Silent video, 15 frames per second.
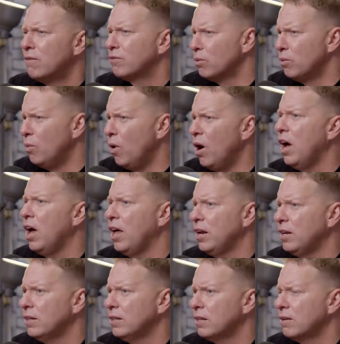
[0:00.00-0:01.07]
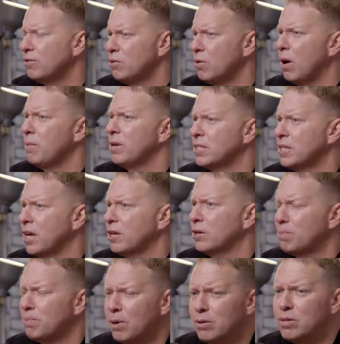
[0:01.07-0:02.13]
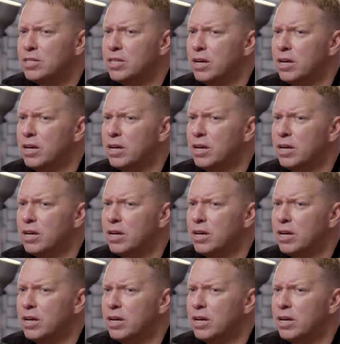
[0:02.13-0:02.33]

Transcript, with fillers: For one, if you want me to take your post